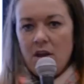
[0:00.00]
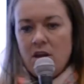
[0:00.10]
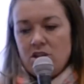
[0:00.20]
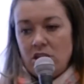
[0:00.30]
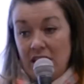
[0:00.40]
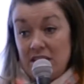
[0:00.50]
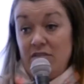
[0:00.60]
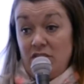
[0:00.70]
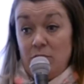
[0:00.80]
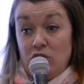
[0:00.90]
So thanks
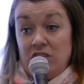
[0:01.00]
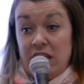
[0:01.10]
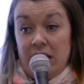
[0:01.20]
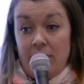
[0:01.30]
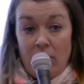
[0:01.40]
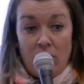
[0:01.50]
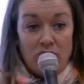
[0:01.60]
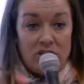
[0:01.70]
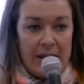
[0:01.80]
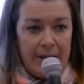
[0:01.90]
ever so much for taking my
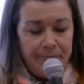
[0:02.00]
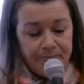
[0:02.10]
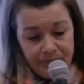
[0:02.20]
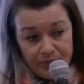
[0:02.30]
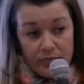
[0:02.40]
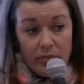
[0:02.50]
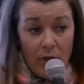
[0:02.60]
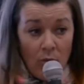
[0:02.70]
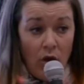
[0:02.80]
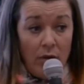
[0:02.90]
call today.
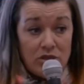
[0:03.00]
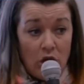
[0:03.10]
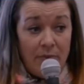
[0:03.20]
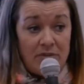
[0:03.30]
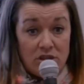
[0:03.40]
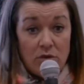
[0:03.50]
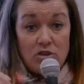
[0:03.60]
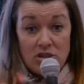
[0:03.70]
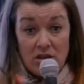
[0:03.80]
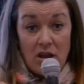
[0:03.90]
What I was hoping to do was
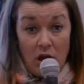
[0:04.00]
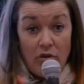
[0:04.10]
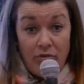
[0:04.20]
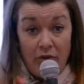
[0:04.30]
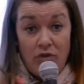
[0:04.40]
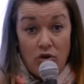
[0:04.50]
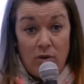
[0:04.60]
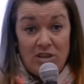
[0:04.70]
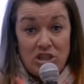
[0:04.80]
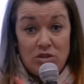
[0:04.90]
just go through a few
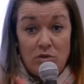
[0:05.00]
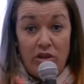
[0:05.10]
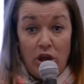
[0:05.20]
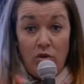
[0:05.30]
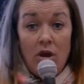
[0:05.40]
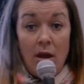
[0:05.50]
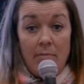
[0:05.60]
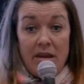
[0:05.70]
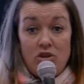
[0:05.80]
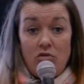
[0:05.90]
questions with you, make sure